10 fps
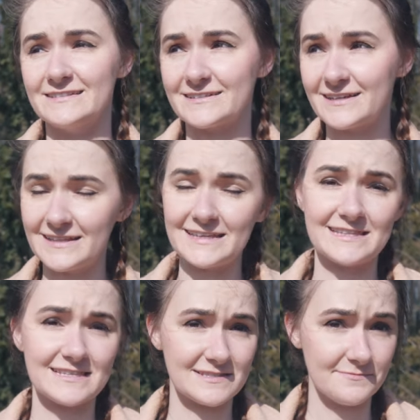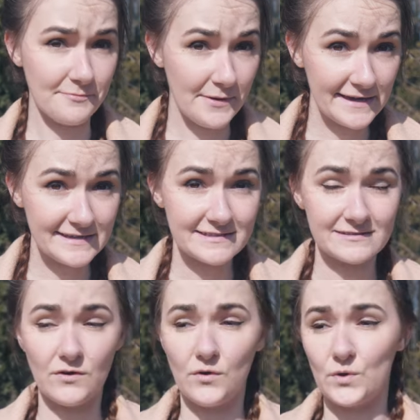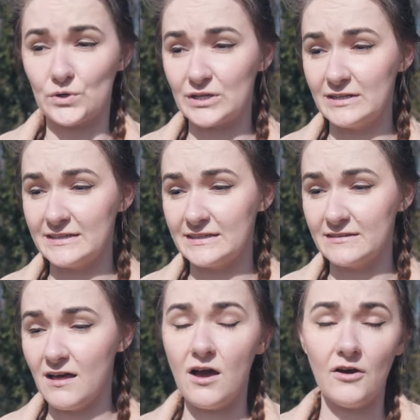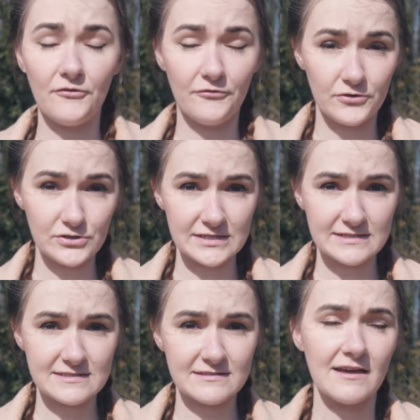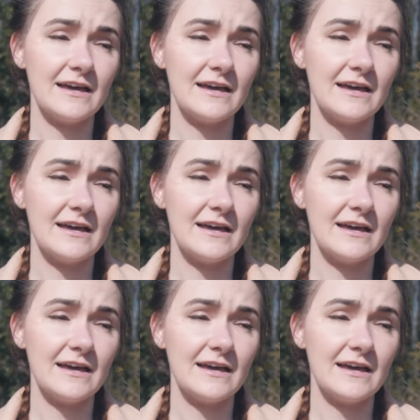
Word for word: a clean space or clean forest